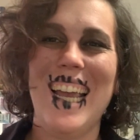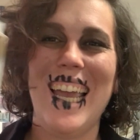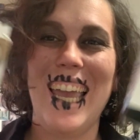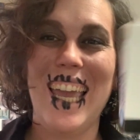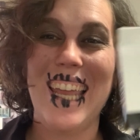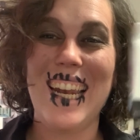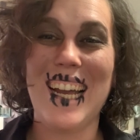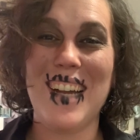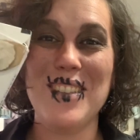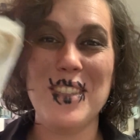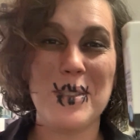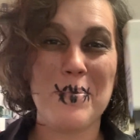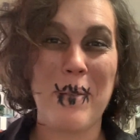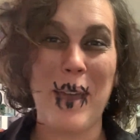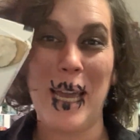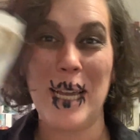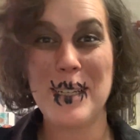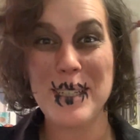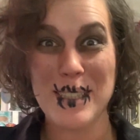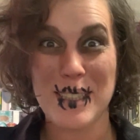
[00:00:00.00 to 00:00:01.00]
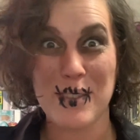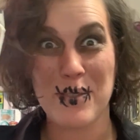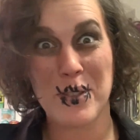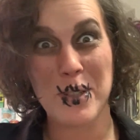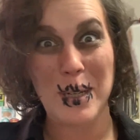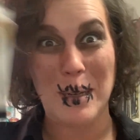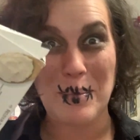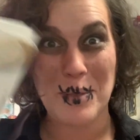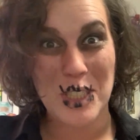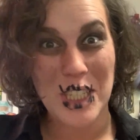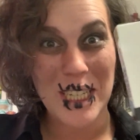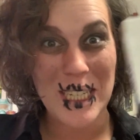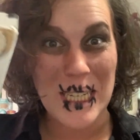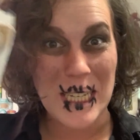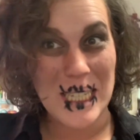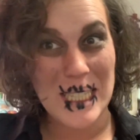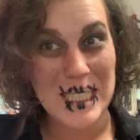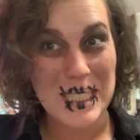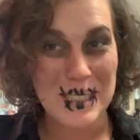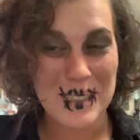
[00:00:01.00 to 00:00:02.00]
8-ounce packets of cream
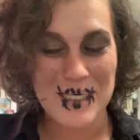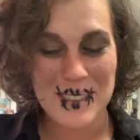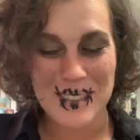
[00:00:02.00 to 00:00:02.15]
cheese.